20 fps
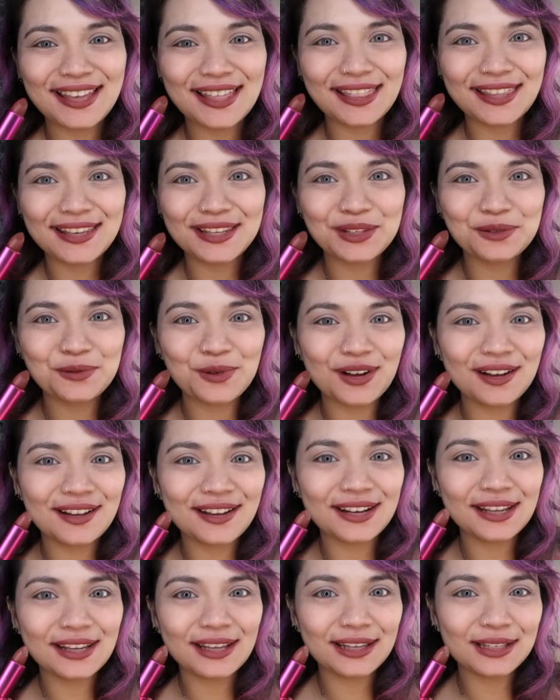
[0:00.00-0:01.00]
And this
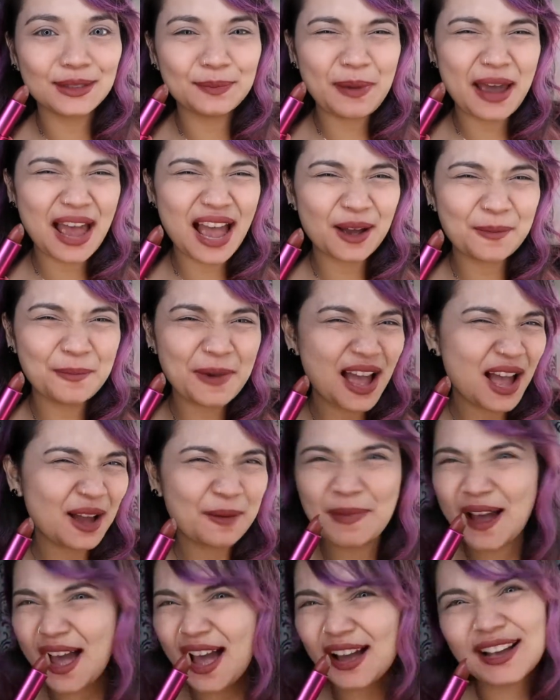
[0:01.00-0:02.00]
one is
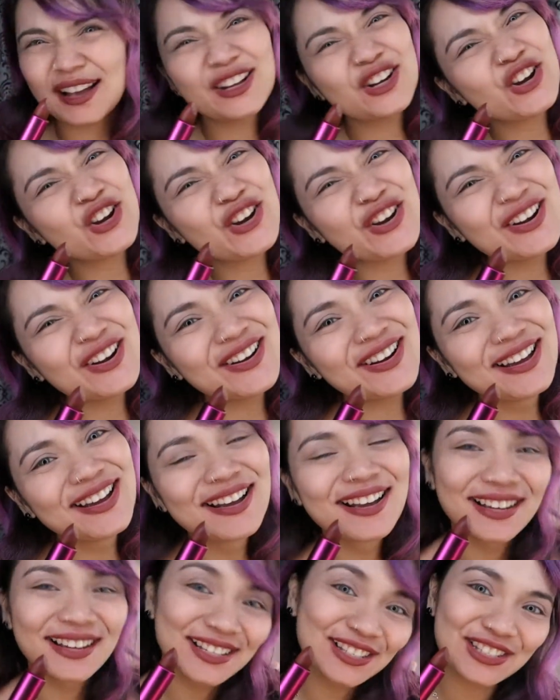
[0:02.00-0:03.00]
Ganern
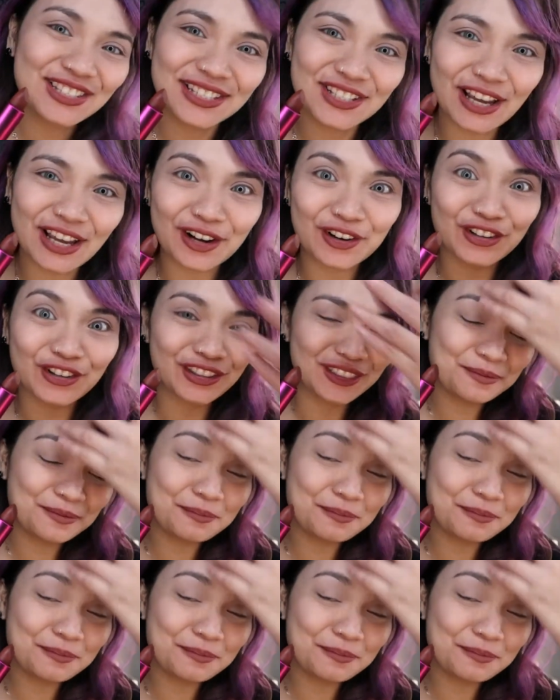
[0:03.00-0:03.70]
Charot.